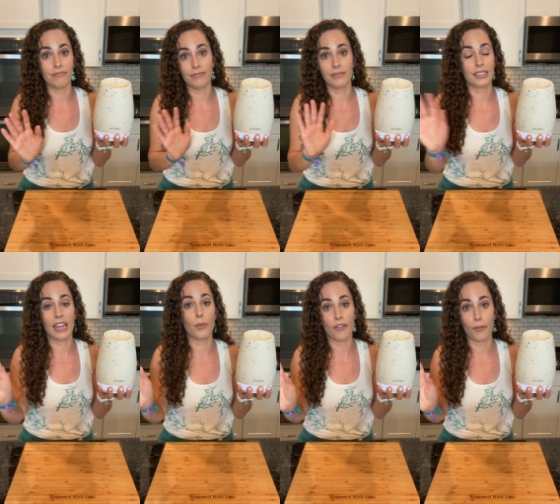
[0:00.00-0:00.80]
stayed
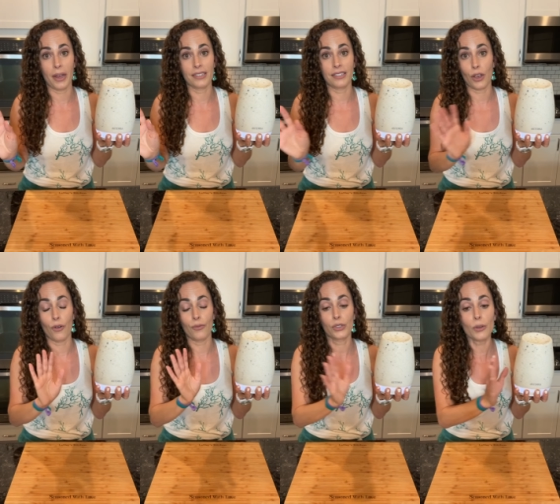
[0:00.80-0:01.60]
away from us. So
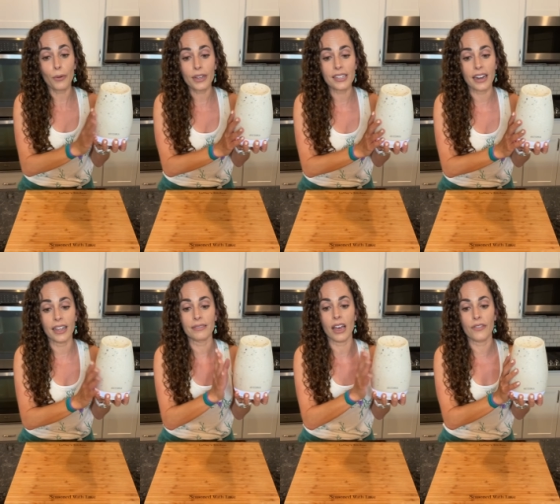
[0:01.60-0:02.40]
super
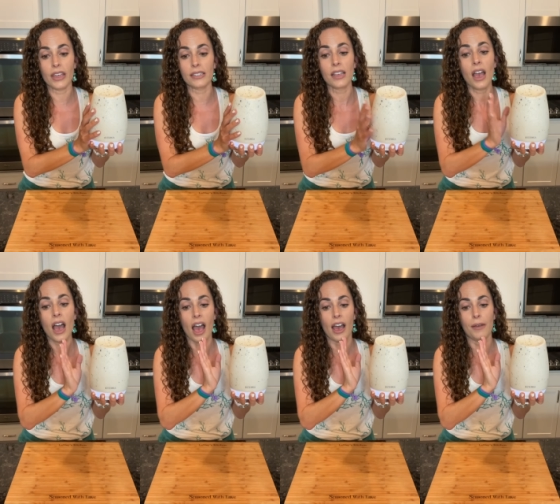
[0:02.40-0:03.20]
exciting. Love this.
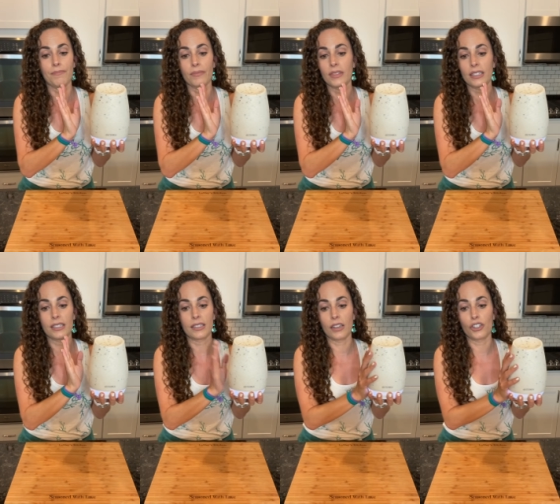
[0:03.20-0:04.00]
This
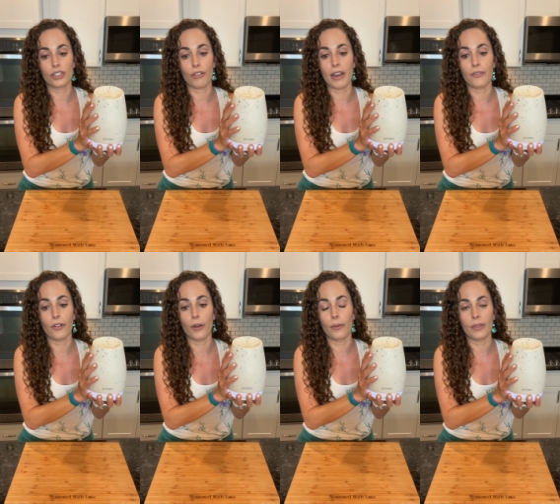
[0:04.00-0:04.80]
is just great
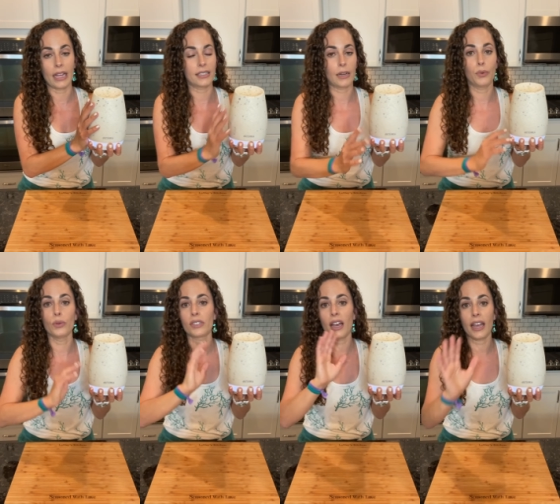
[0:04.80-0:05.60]
for, like I said,
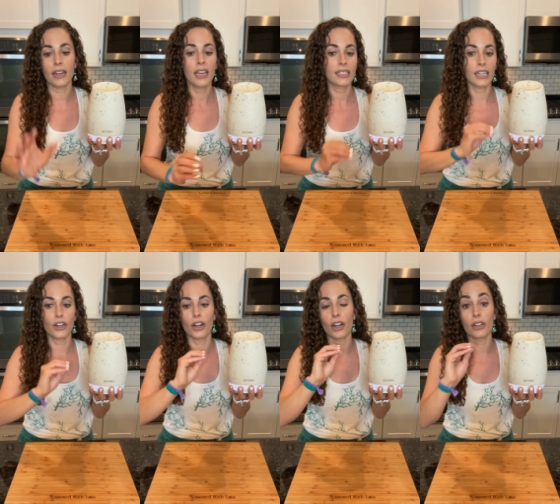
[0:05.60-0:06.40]
poolside,
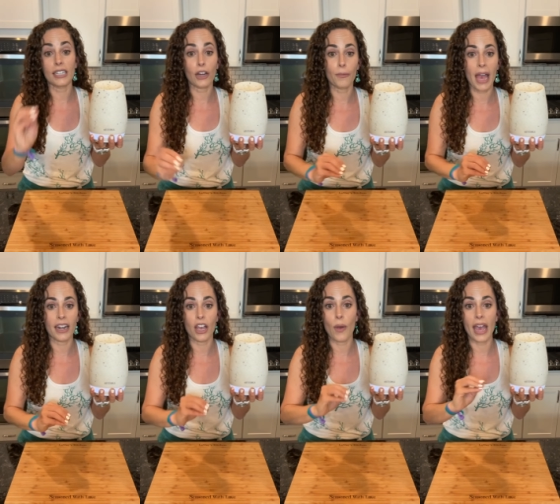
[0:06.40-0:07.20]
dinner, decor
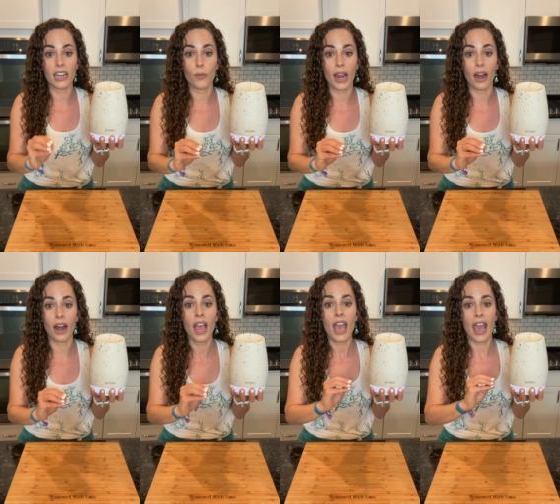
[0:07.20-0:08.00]
patio, anywhere,
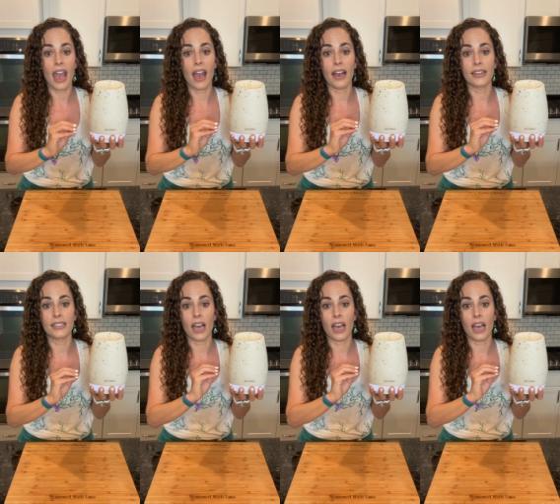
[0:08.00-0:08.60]
and